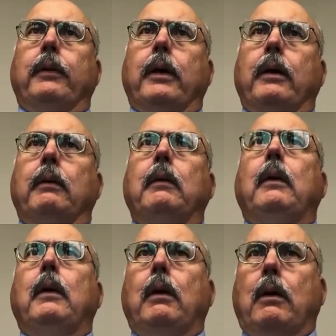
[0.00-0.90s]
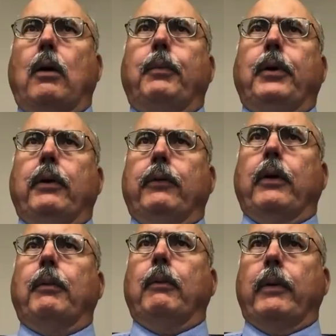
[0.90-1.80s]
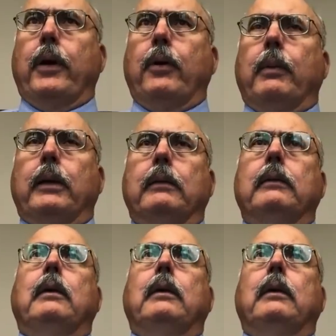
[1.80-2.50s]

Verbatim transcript: uh, our peers up in Wyoming.